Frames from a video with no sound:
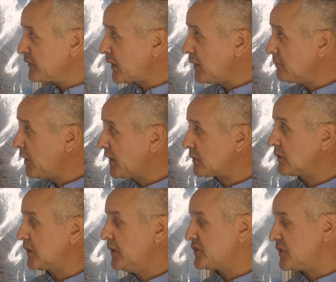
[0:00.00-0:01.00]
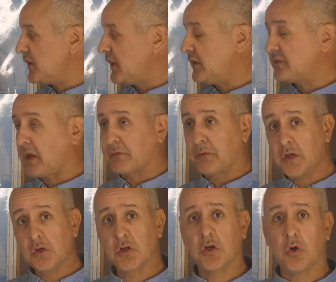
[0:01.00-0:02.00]
So my conclusion here is that if
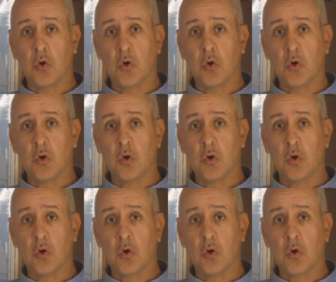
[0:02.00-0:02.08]
we look at